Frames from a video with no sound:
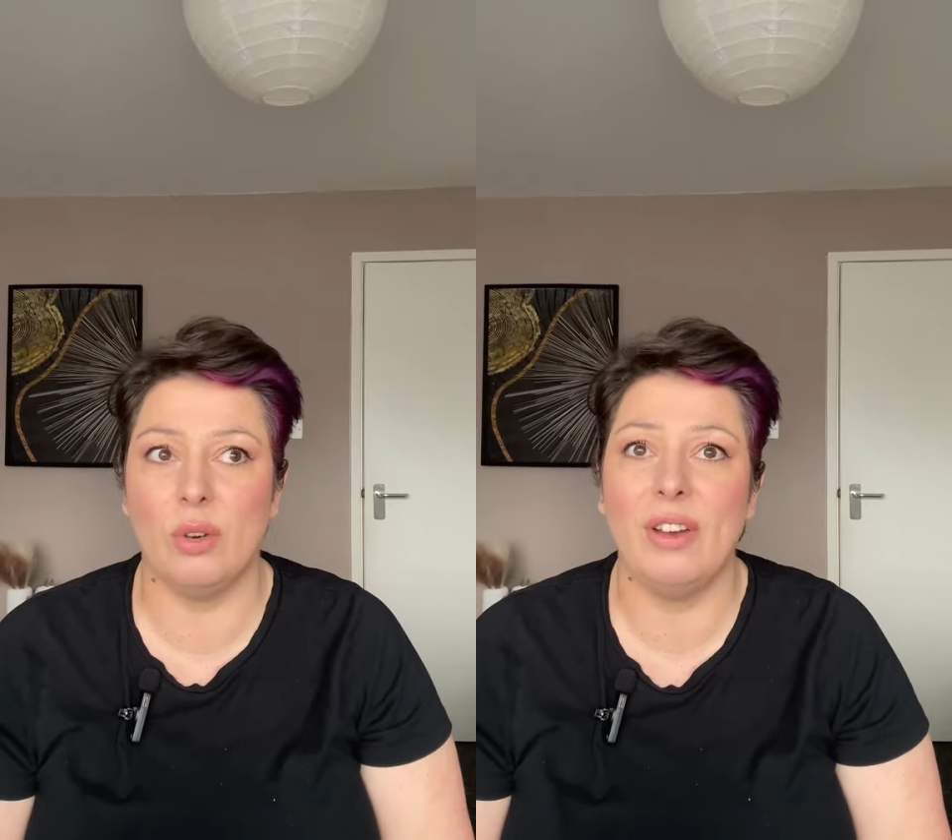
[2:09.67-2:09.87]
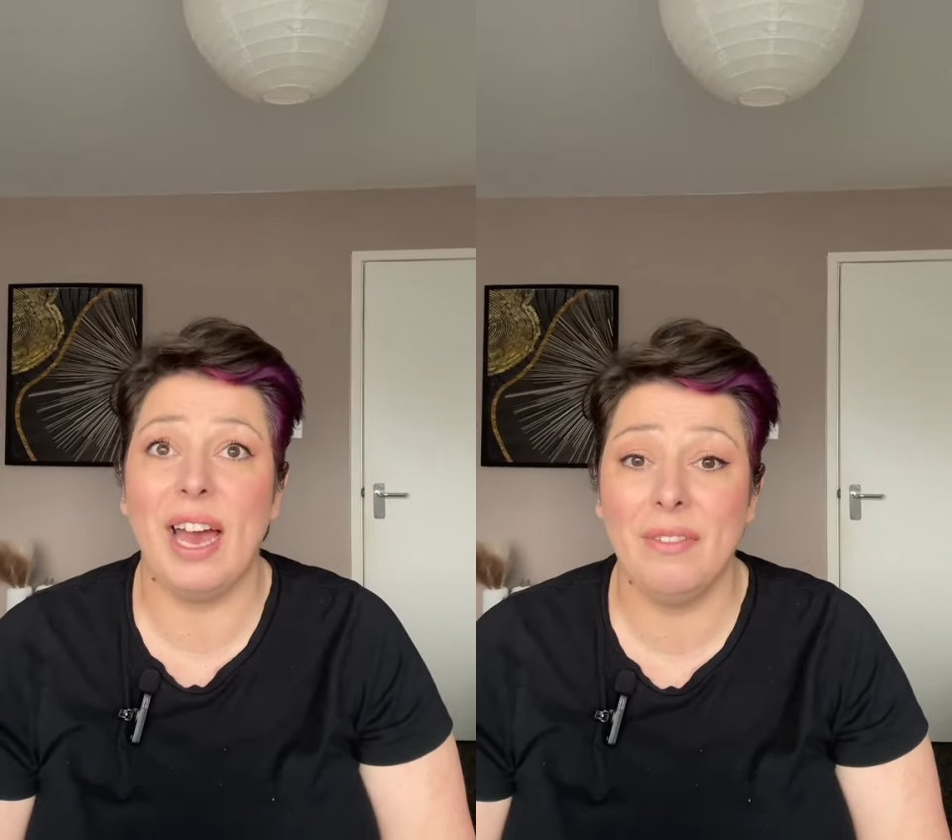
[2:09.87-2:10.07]

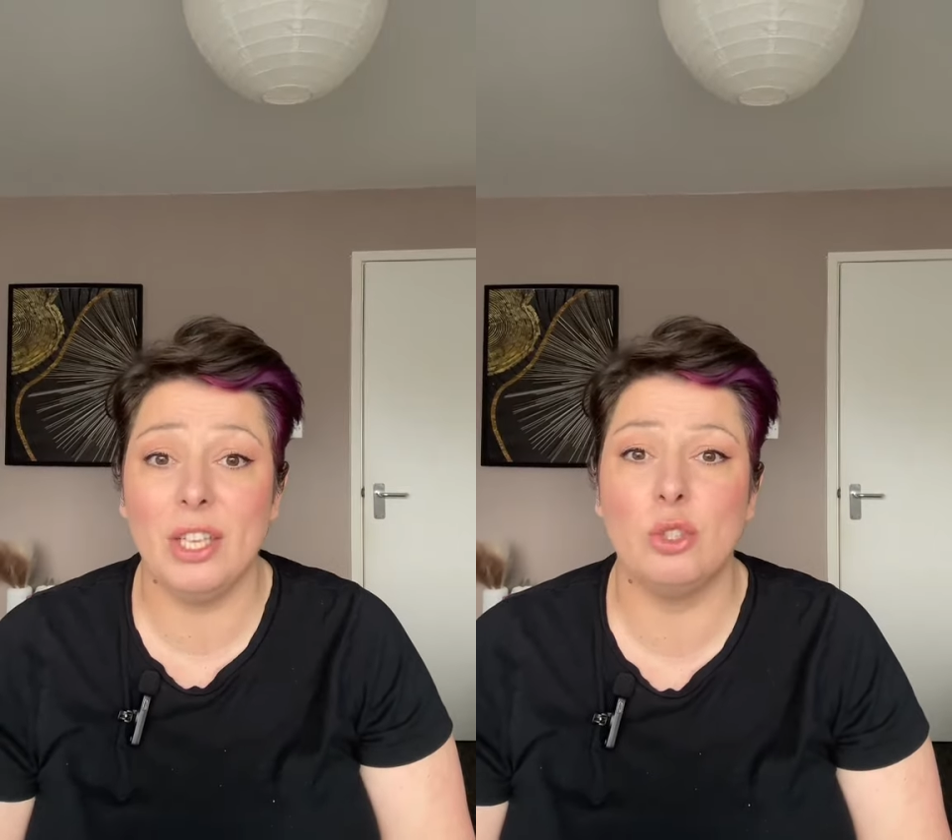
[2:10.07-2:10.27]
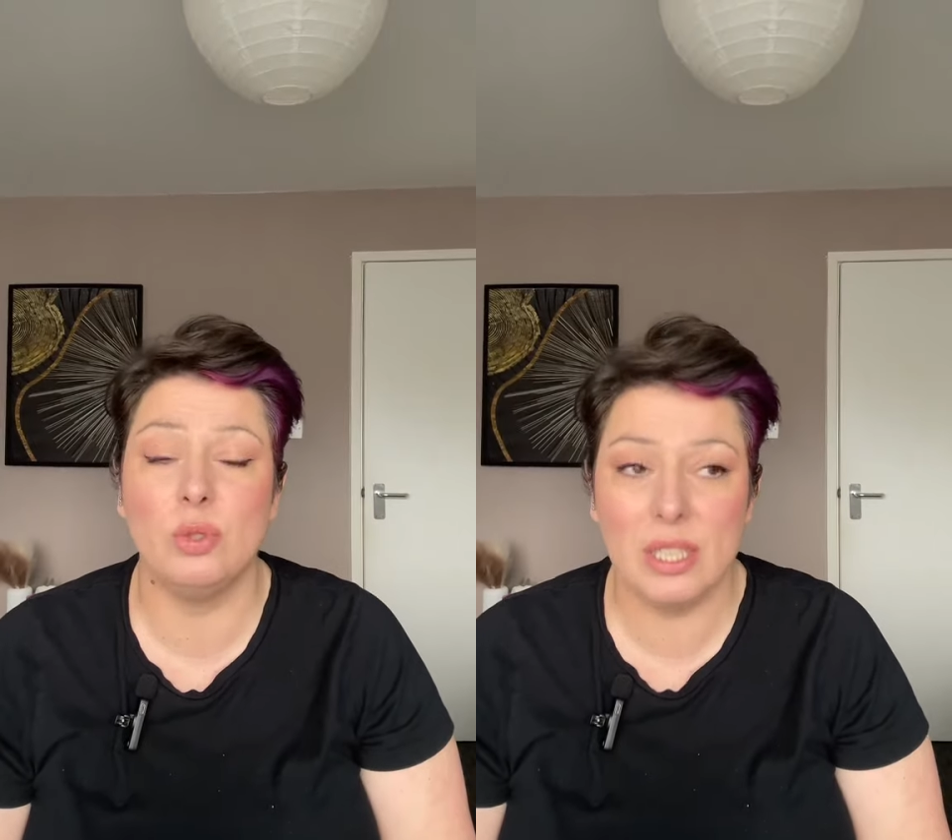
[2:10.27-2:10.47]
of
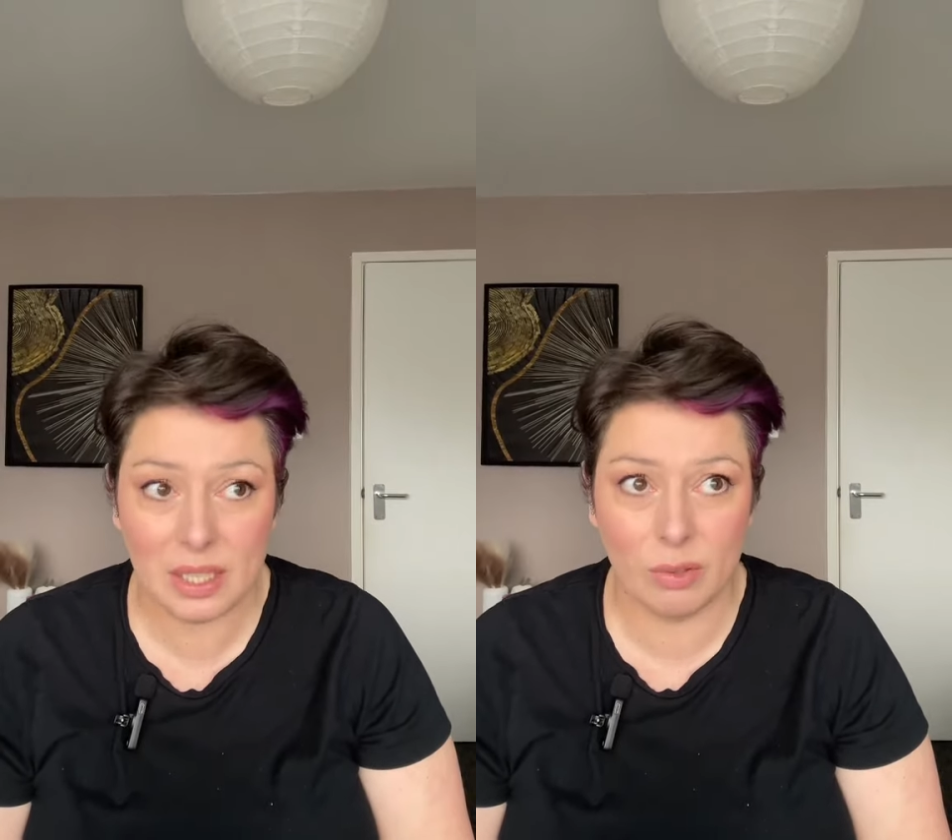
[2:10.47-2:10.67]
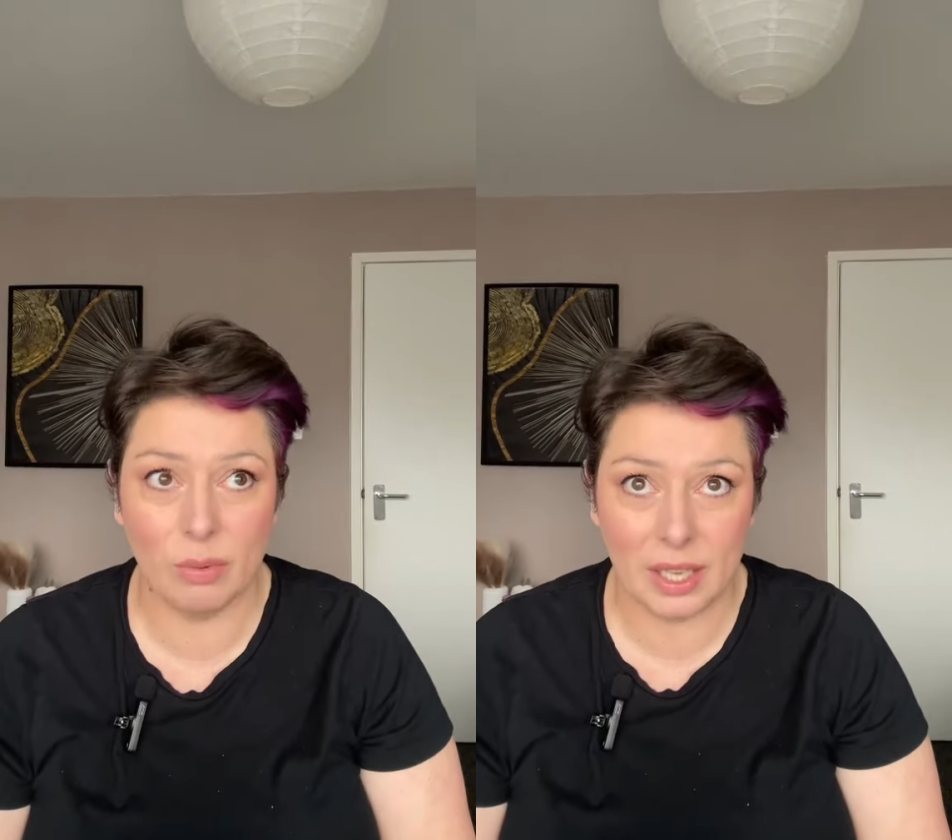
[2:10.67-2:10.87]
having to
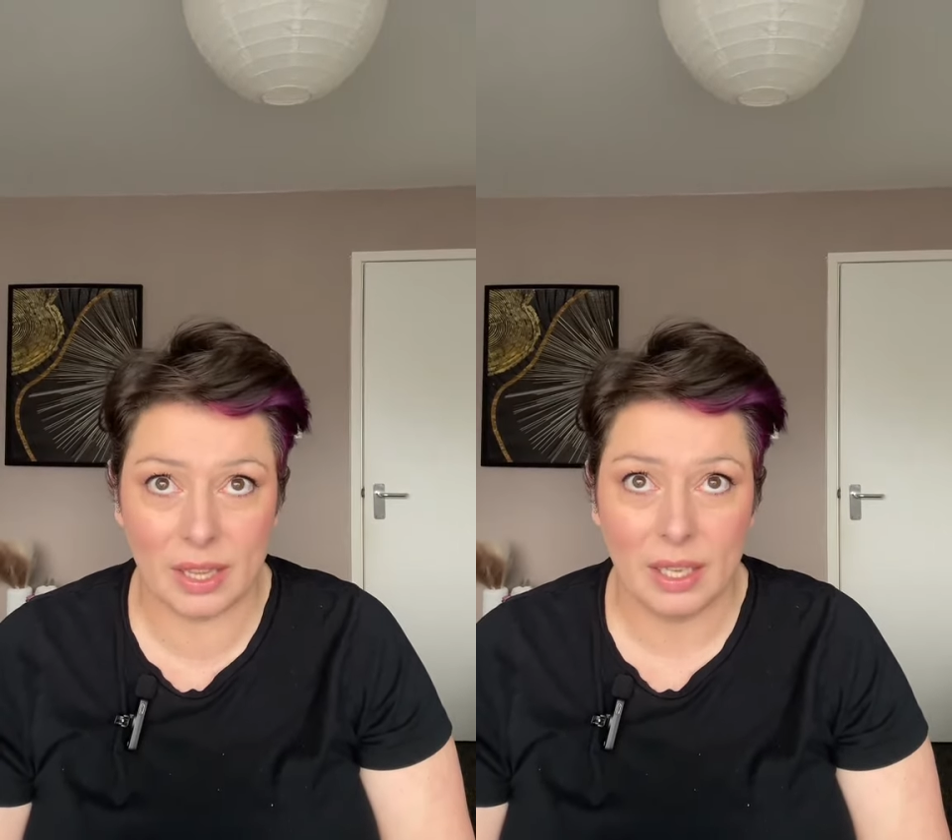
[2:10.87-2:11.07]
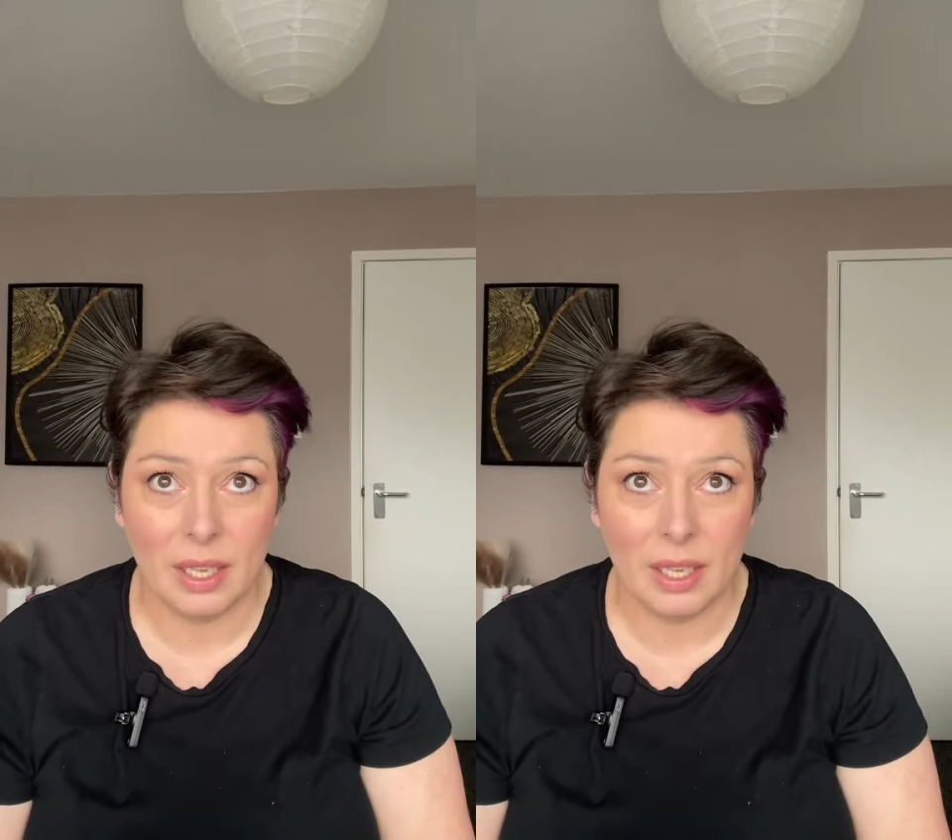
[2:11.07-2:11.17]
deal with